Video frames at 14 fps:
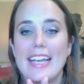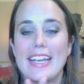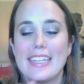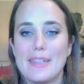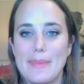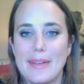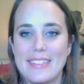and
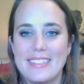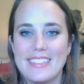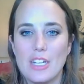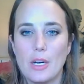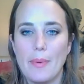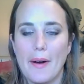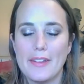get the best
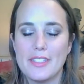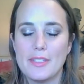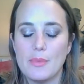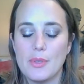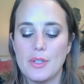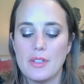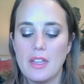deal
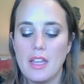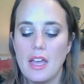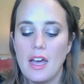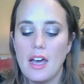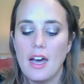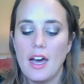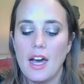possible.
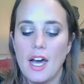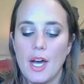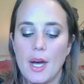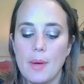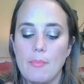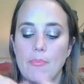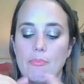
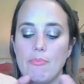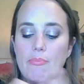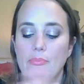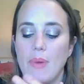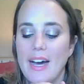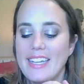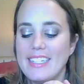Um,
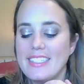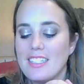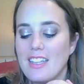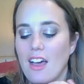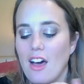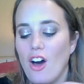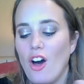but
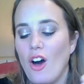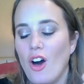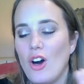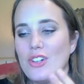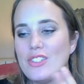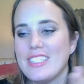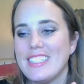
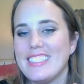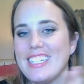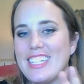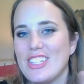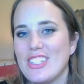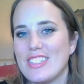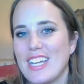Ulta
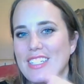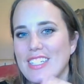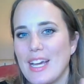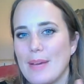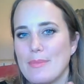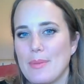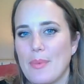did their 10
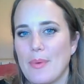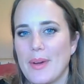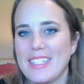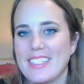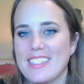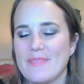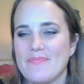times the
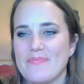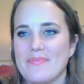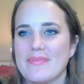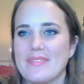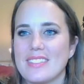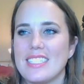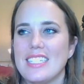points
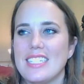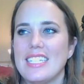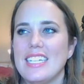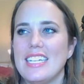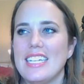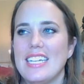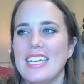
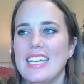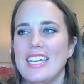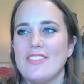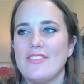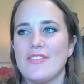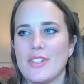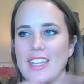
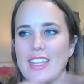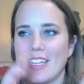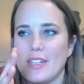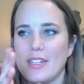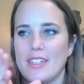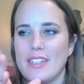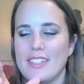for
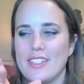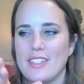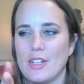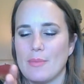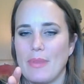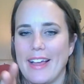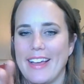like
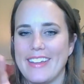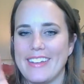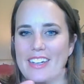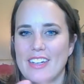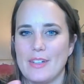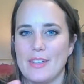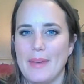your
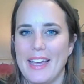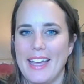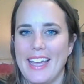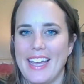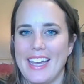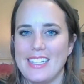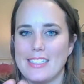platinum
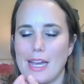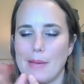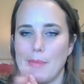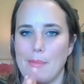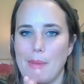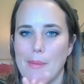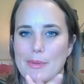and
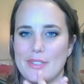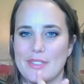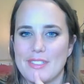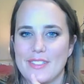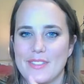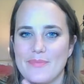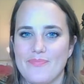diamond
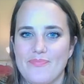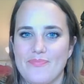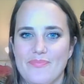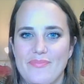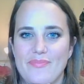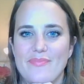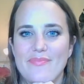members.
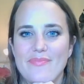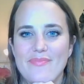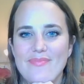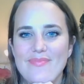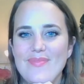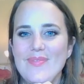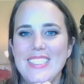
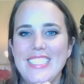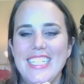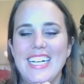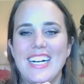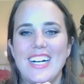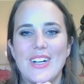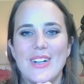
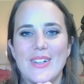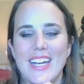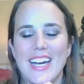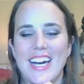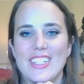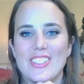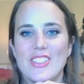Oh
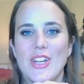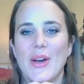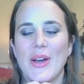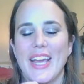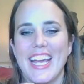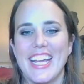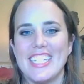gosh.
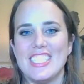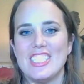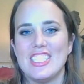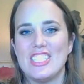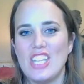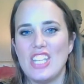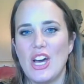Okay.
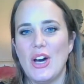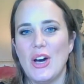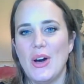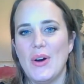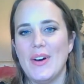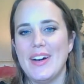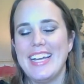
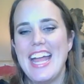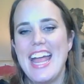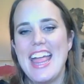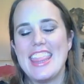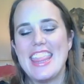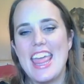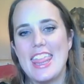So
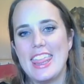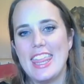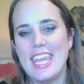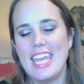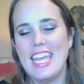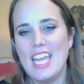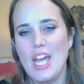the
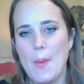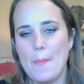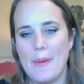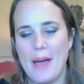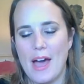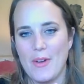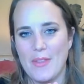thing
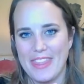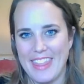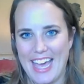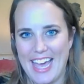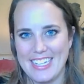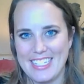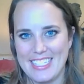about
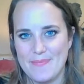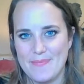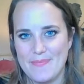that